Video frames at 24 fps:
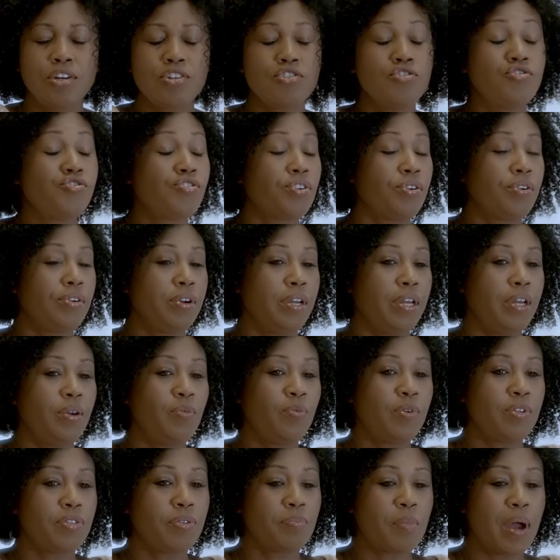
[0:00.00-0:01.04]
journey
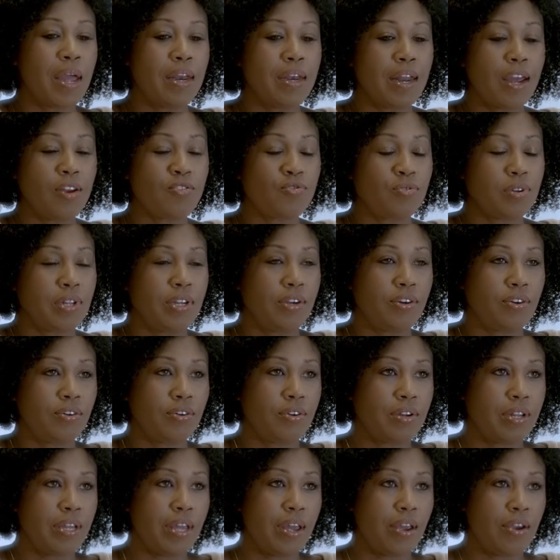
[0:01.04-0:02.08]
with my naturally
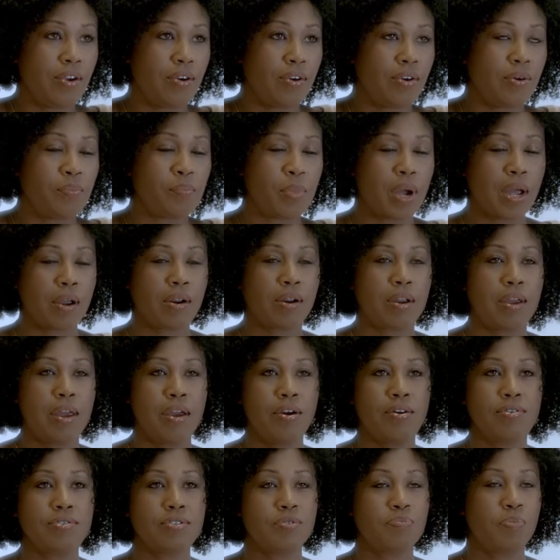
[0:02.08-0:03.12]
curly hair. My
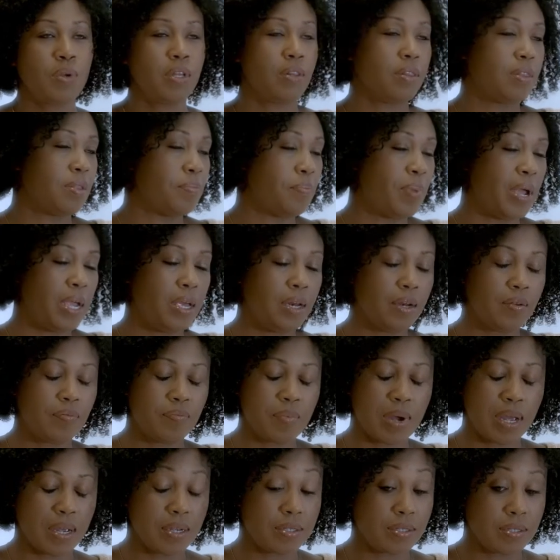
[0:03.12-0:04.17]
hair has been the bane of
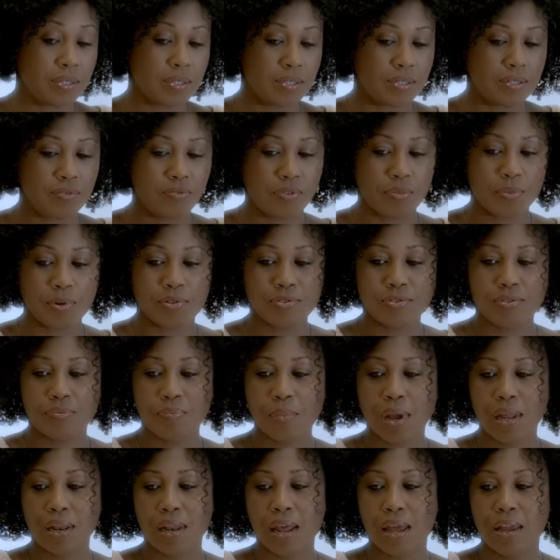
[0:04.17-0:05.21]
my existence for most of
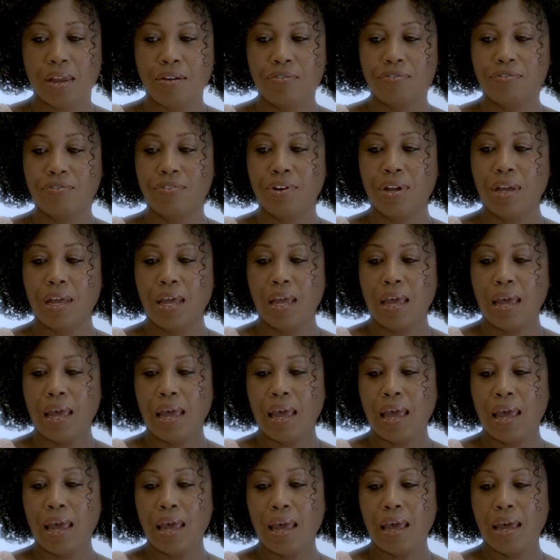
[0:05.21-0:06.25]
my life.
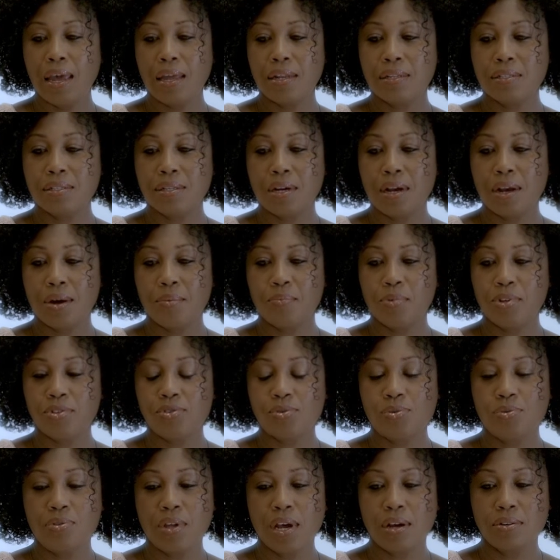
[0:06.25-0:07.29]
And um, in
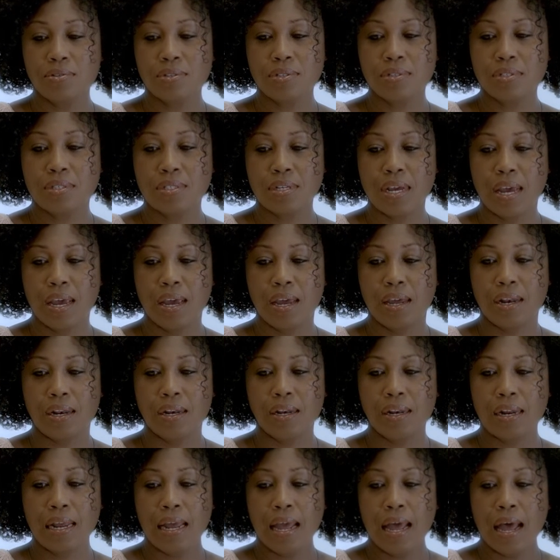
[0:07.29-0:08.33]
two thousand
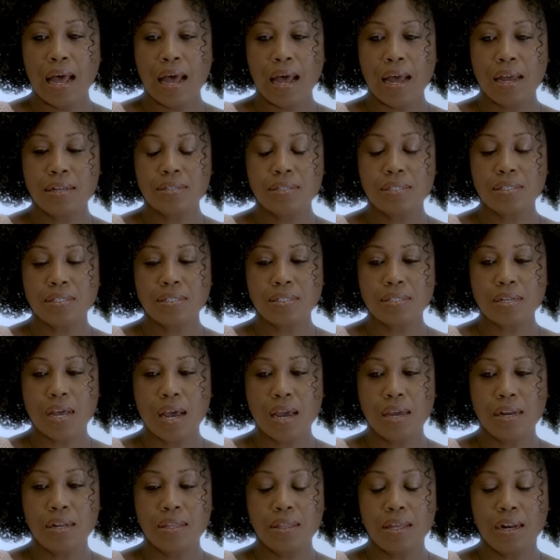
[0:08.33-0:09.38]
ten, I
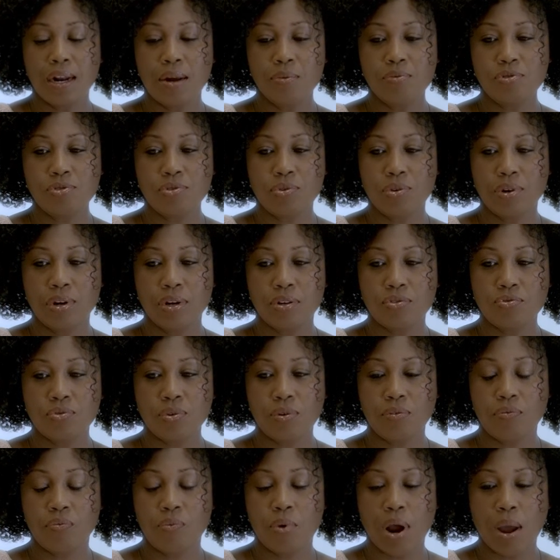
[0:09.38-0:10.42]
decided that I was going to
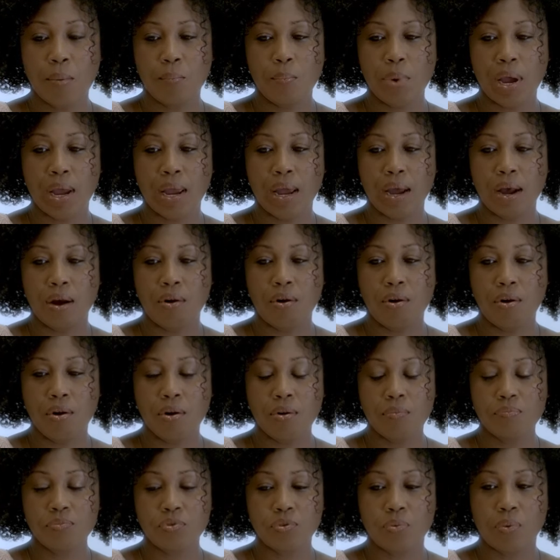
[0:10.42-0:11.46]
sort of wrap my
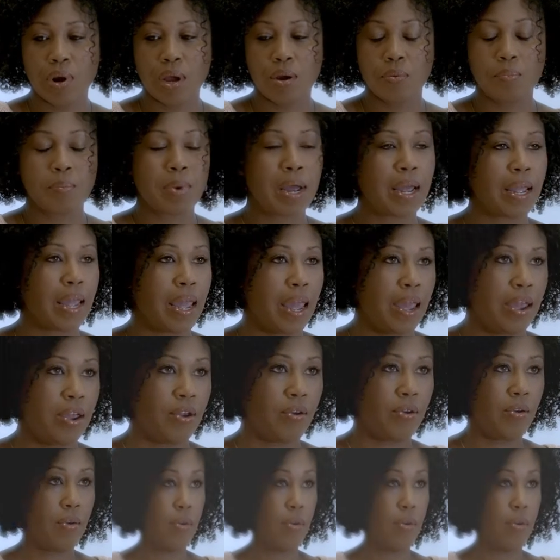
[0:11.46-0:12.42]
arms around my hair.